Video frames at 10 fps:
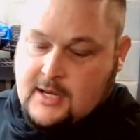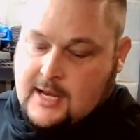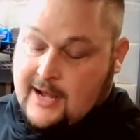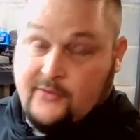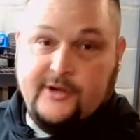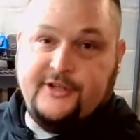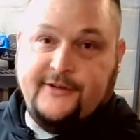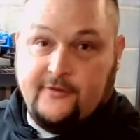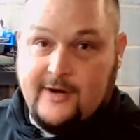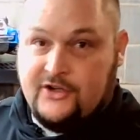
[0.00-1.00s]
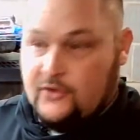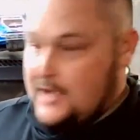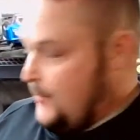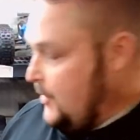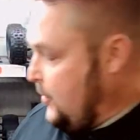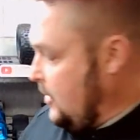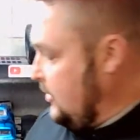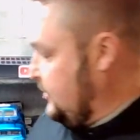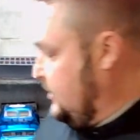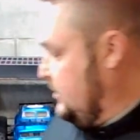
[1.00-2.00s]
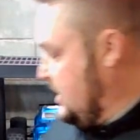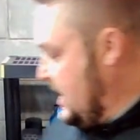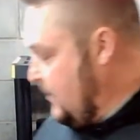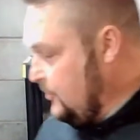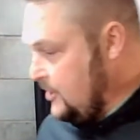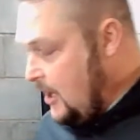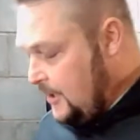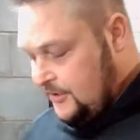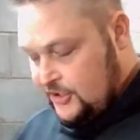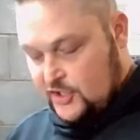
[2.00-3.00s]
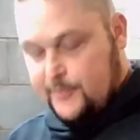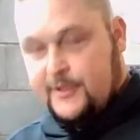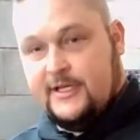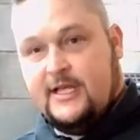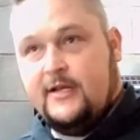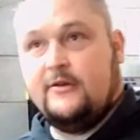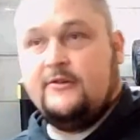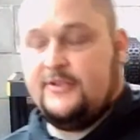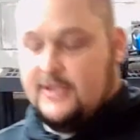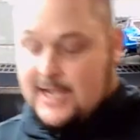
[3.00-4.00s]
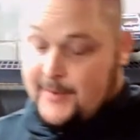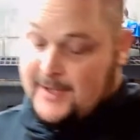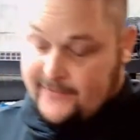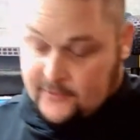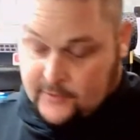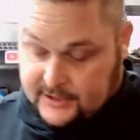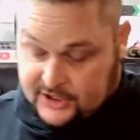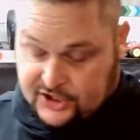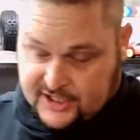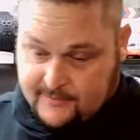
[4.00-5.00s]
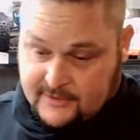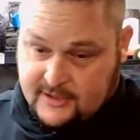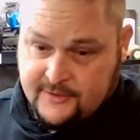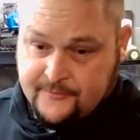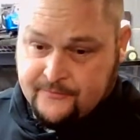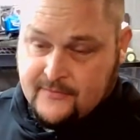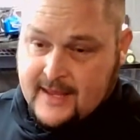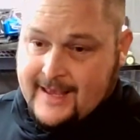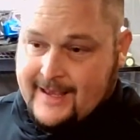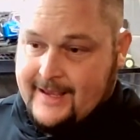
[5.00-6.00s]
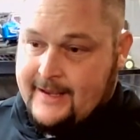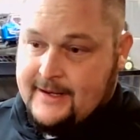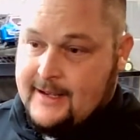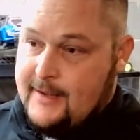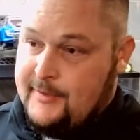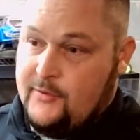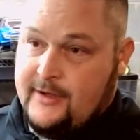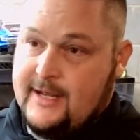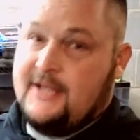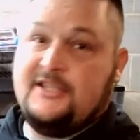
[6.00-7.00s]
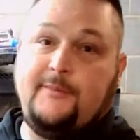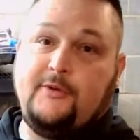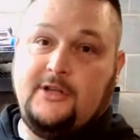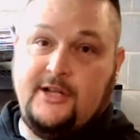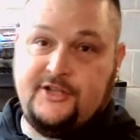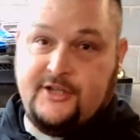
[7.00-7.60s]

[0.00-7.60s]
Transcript: the rear differential coming apart. I was constantly stripping the gears, even with it shimmed, and between that and slipper clutch